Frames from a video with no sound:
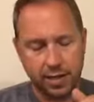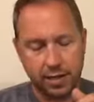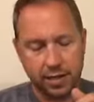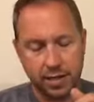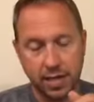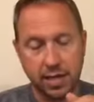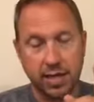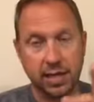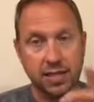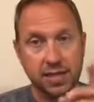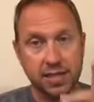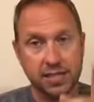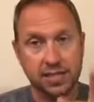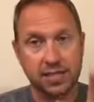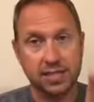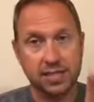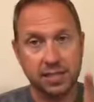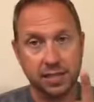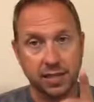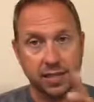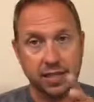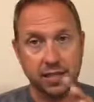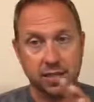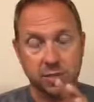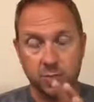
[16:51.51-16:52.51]
and this is
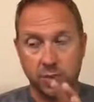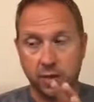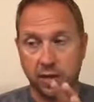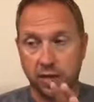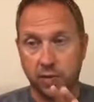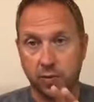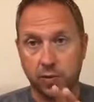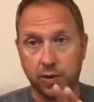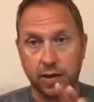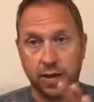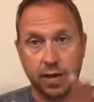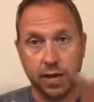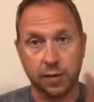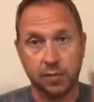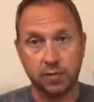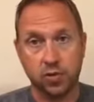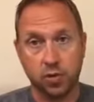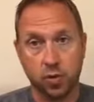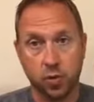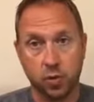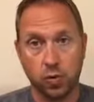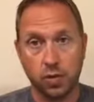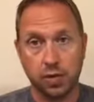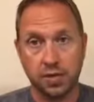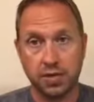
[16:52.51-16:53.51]
Lynn's, by the way, and
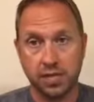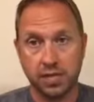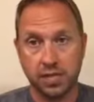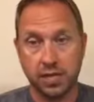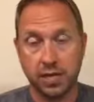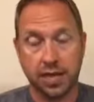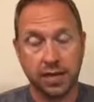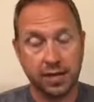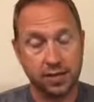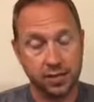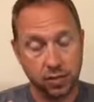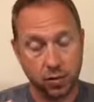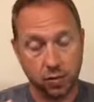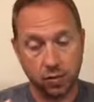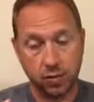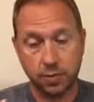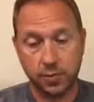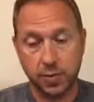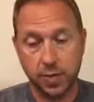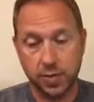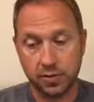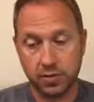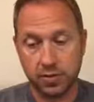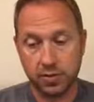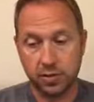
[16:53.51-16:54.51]
I told him
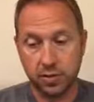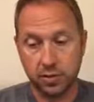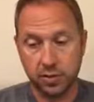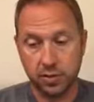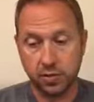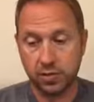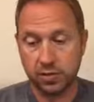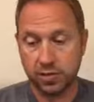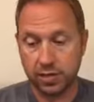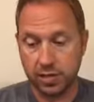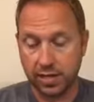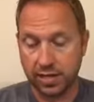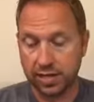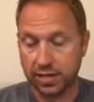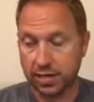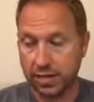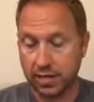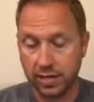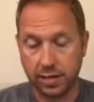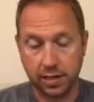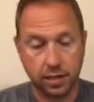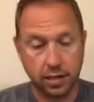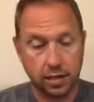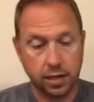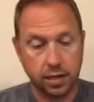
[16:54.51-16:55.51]
I was going to use it, I
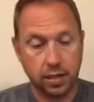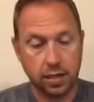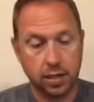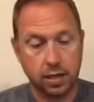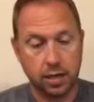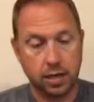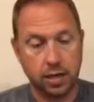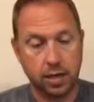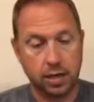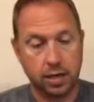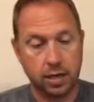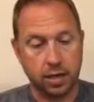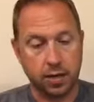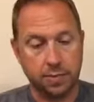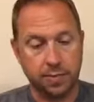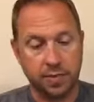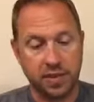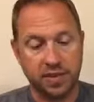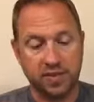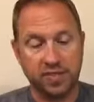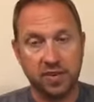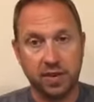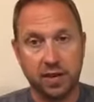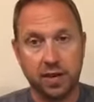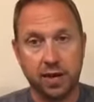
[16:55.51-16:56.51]
think.
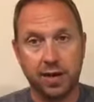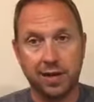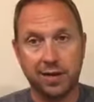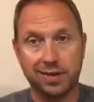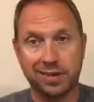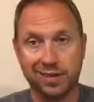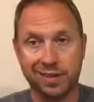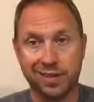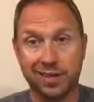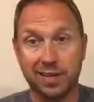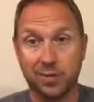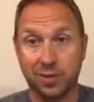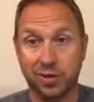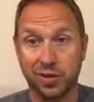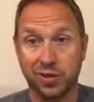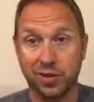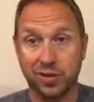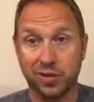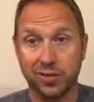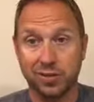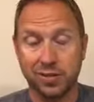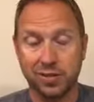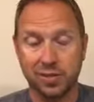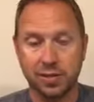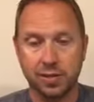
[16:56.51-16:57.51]
If not, Linn, I'm going to
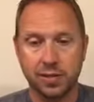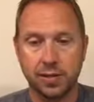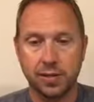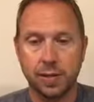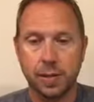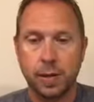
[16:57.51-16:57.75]
use it.